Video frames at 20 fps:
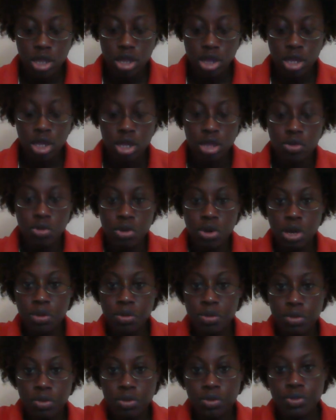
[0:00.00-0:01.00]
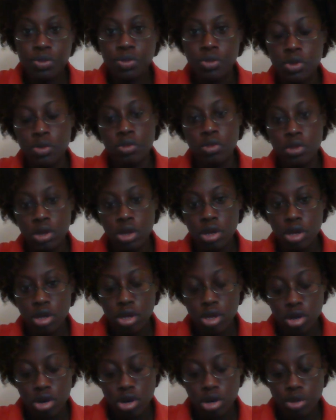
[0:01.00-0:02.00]
That's what I'm
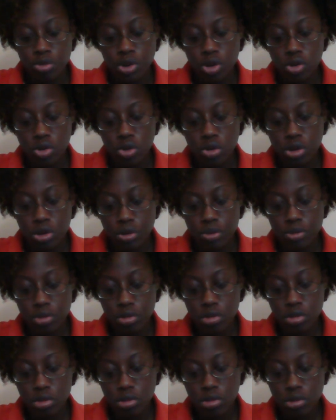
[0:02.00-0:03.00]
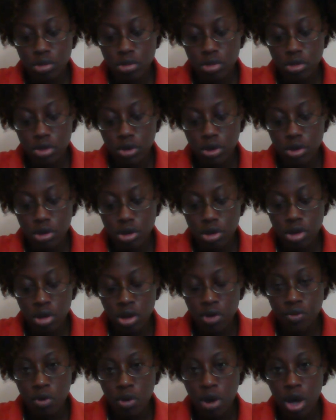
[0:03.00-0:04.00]
gonna be doing
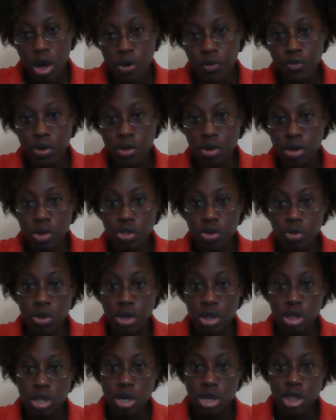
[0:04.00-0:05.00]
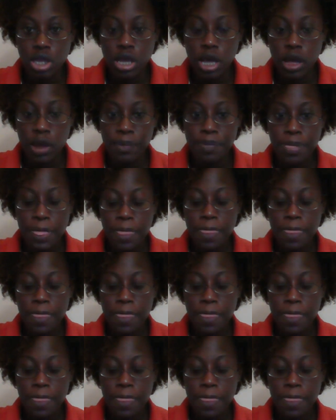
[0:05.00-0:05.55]
overall for the rest of the time.